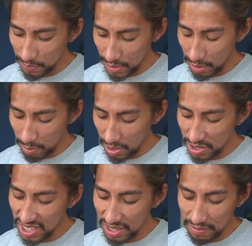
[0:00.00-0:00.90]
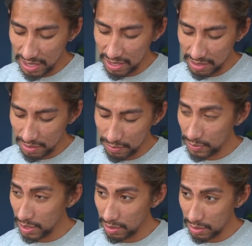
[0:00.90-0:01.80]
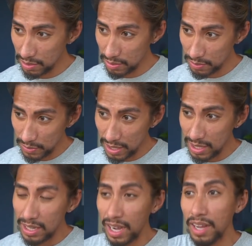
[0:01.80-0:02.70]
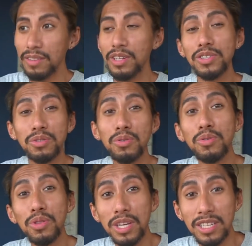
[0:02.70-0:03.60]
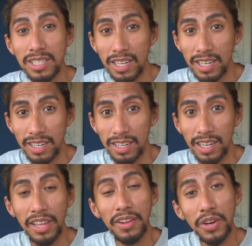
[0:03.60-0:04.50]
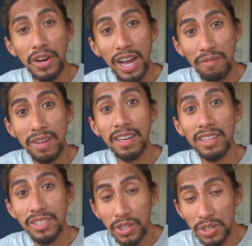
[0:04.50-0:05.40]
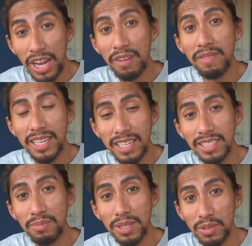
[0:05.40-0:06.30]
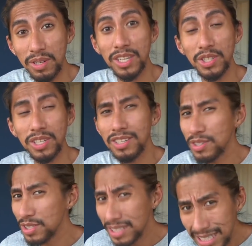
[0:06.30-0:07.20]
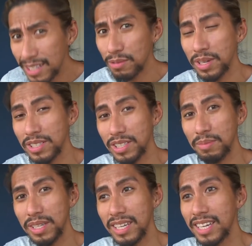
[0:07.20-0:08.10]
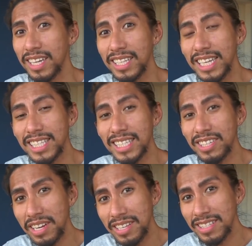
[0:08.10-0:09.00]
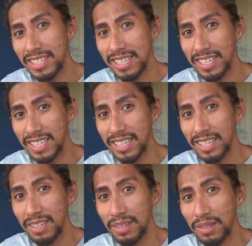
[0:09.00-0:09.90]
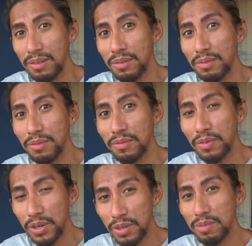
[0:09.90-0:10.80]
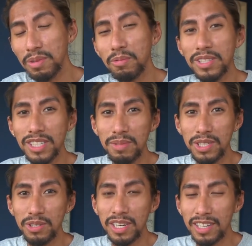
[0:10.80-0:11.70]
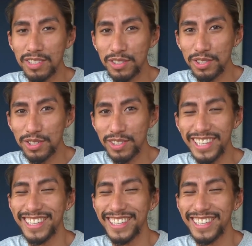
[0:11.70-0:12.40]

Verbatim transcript: Someone here is having, I don't know. I, there's two things here. Either you're having lunch or you're having intimate connection and you're still watching me. That's crazy. For you to be watching me during lunch.